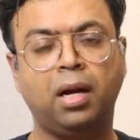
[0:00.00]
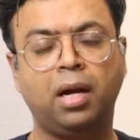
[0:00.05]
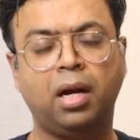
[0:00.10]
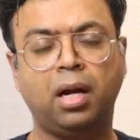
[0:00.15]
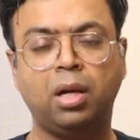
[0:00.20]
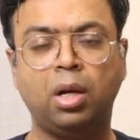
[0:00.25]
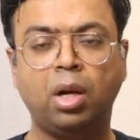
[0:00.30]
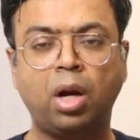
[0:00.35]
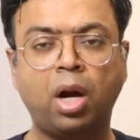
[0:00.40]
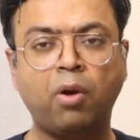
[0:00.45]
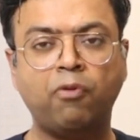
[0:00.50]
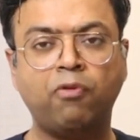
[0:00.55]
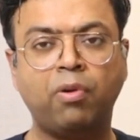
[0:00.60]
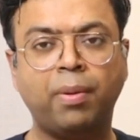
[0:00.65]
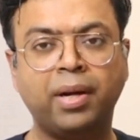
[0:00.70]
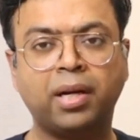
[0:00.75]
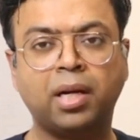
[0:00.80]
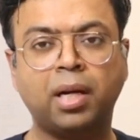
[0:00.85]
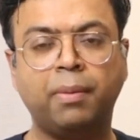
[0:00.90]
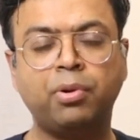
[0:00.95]
A lot of
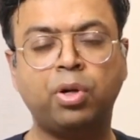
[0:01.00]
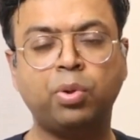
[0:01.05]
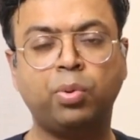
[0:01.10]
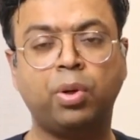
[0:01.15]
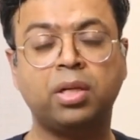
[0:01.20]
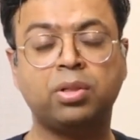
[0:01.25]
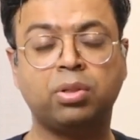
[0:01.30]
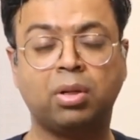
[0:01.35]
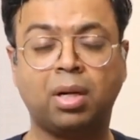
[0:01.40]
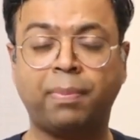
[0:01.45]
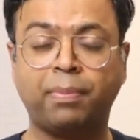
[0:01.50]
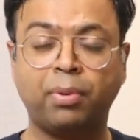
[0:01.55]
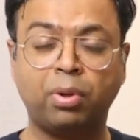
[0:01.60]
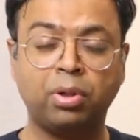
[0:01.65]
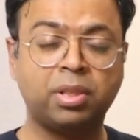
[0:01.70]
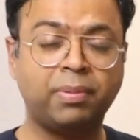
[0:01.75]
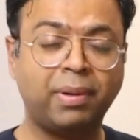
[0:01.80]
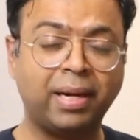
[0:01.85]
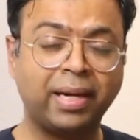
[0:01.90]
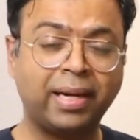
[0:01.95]
women come to us or
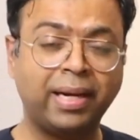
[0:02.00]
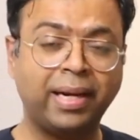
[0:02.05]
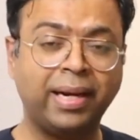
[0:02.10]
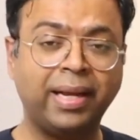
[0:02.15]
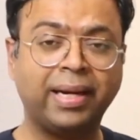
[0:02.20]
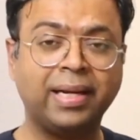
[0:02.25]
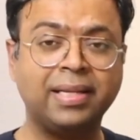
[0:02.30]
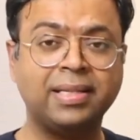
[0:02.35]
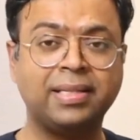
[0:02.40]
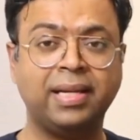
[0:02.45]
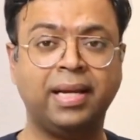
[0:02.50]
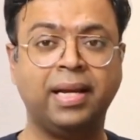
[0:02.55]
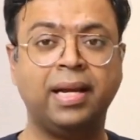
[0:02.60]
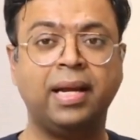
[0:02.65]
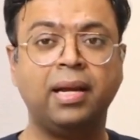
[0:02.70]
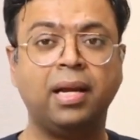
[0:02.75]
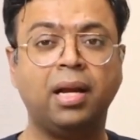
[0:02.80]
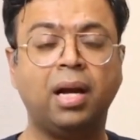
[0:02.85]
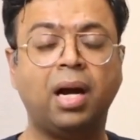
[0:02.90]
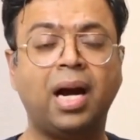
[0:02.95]
approach my clinic and
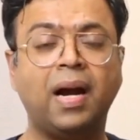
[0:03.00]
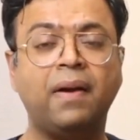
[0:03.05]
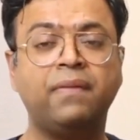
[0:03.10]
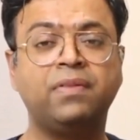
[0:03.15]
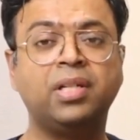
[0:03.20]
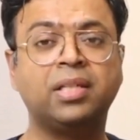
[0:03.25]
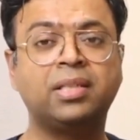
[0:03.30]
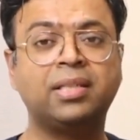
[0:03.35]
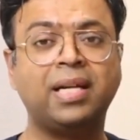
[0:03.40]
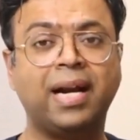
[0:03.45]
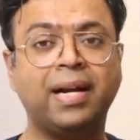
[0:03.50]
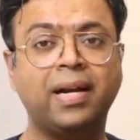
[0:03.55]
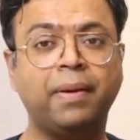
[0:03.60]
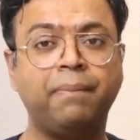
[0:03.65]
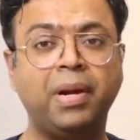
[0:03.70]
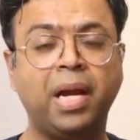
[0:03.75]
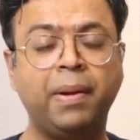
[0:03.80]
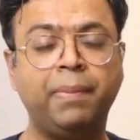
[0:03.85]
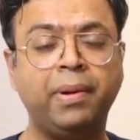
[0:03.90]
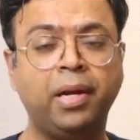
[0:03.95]
say, I've just had a
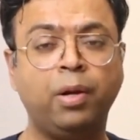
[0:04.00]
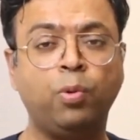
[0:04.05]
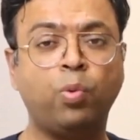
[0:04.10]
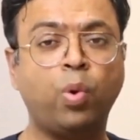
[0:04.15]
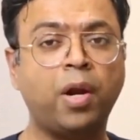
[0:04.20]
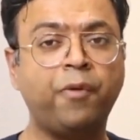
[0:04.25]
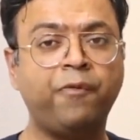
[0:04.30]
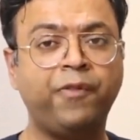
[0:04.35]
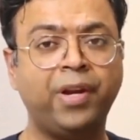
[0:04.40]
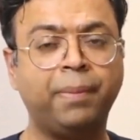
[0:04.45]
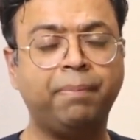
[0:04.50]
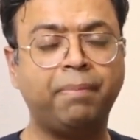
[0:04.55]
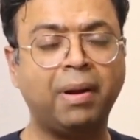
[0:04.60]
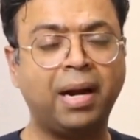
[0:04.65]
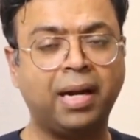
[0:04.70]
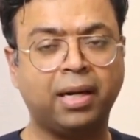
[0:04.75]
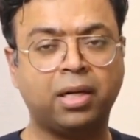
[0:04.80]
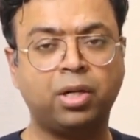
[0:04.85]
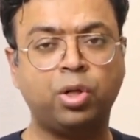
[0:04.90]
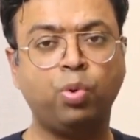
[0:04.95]
baby 1 week
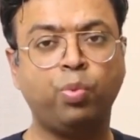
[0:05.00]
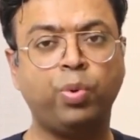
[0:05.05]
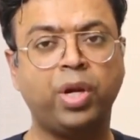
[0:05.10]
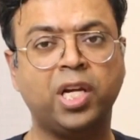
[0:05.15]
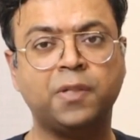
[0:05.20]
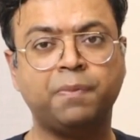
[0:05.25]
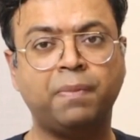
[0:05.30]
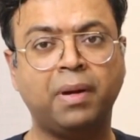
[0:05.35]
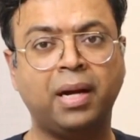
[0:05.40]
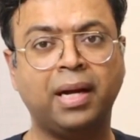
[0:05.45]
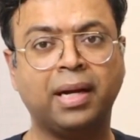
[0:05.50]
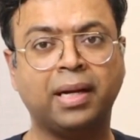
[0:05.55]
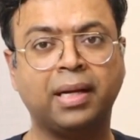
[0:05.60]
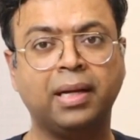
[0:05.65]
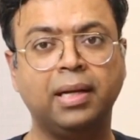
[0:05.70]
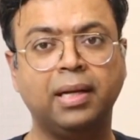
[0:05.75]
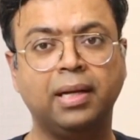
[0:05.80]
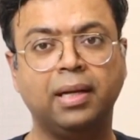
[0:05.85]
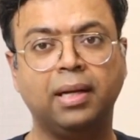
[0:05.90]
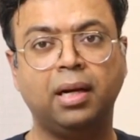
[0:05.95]
back, 2 weeks back.
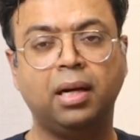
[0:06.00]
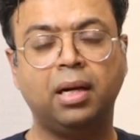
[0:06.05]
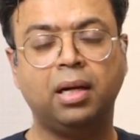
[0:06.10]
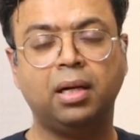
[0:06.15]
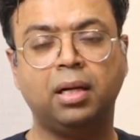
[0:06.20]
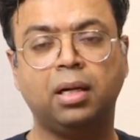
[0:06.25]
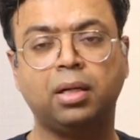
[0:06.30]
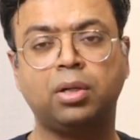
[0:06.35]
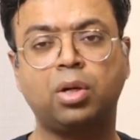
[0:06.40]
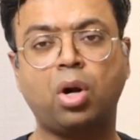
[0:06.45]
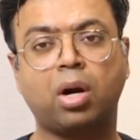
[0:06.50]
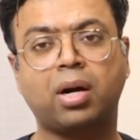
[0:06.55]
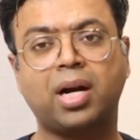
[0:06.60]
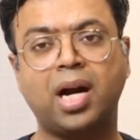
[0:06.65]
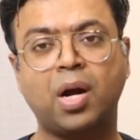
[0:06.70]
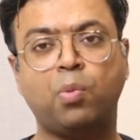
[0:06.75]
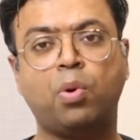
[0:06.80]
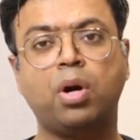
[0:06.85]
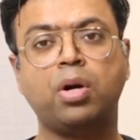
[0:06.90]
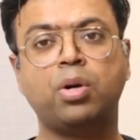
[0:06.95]
Doc,
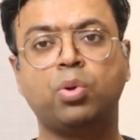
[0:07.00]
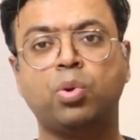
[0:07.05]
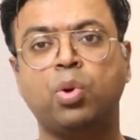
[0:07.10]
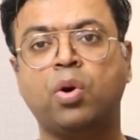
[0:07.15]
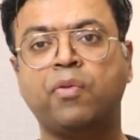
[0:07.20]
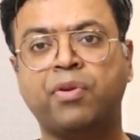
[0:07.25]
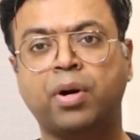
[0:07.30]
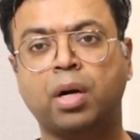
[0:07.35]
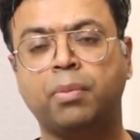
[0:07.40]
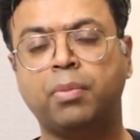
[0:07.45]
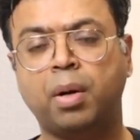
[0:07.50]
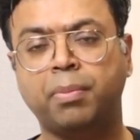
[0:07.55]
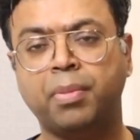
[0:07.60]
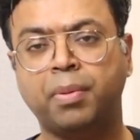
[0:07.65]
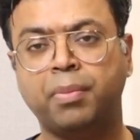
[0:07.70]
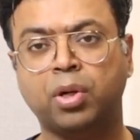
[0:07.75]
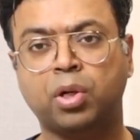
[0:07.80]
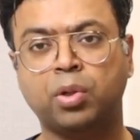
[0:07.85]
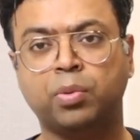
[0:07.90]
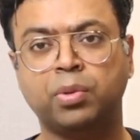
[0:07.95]
I want to go for a mommy
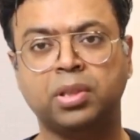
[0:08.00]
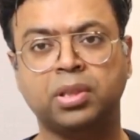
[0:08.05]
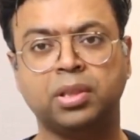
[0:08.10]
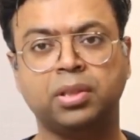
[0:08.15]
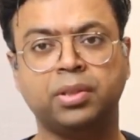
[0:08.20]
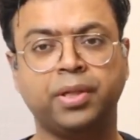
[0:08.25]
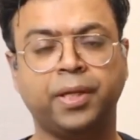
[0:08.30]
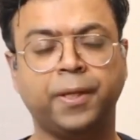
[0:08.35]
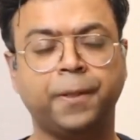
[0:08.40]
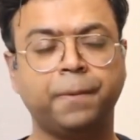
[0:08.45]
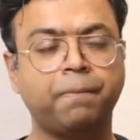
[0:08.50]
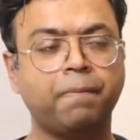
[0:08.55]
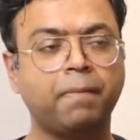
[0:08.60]
makeover surgery.